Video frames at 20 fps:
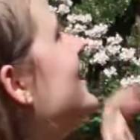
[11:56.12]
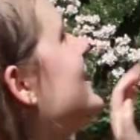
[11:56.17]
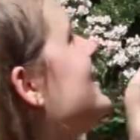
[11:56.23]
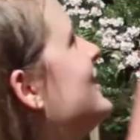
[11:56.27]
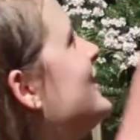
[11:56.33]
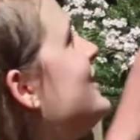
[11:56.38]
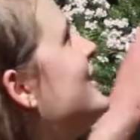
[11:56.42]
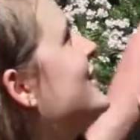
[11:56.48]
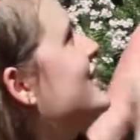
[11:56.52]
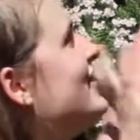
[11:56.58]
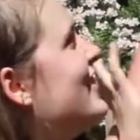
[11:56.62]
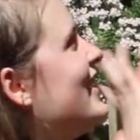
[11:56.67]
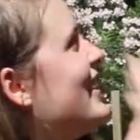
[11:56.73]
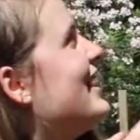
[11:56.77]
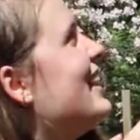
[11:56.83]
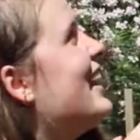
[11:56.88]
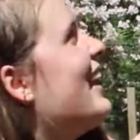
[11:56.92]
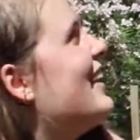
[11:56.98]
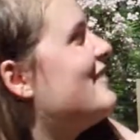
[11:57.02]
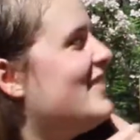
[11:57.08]
five. Come
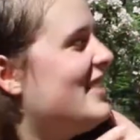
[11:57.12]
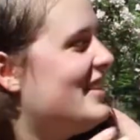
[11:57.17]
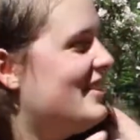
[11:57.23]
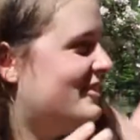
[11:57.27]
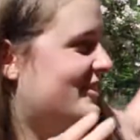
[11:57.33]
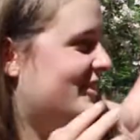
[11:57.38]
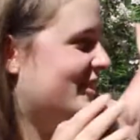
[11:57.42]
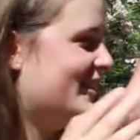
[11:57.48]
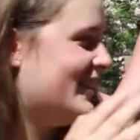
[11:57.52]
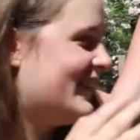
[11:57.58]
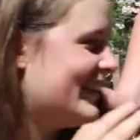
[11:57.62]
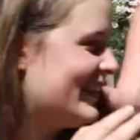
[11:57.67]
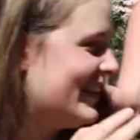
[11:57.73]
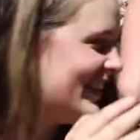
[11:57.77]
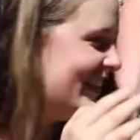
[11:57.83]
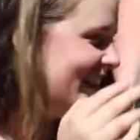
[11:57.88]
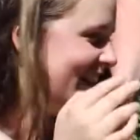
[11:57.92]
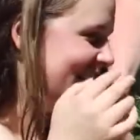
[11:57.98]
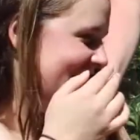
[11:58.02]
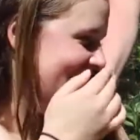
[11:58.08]
on. Before.
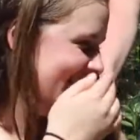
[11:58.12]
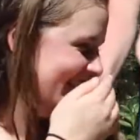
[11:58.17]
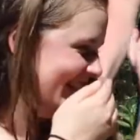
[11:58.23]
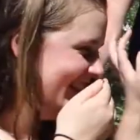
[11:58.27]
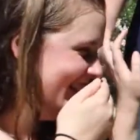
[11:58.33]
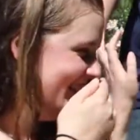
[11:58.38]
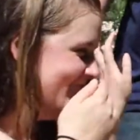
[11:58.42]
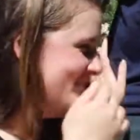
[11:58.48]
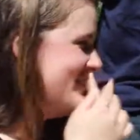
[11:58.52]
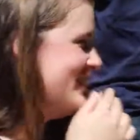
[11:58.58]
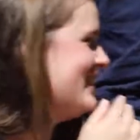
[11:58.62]
Four. Come,